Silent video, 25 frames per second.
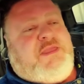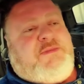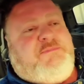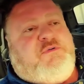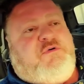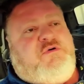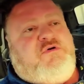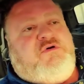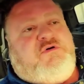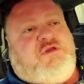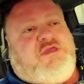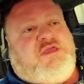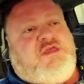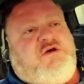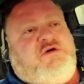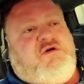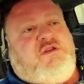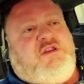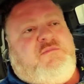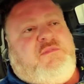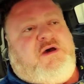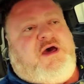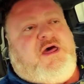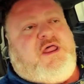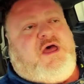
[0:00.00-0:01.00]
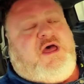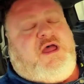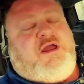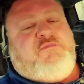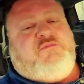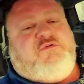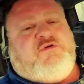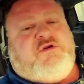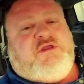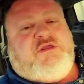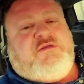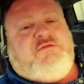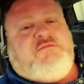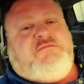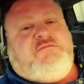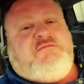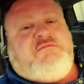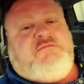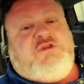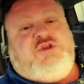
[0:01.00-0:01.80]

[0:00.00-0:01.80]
people who killed Ahmaud Arbery.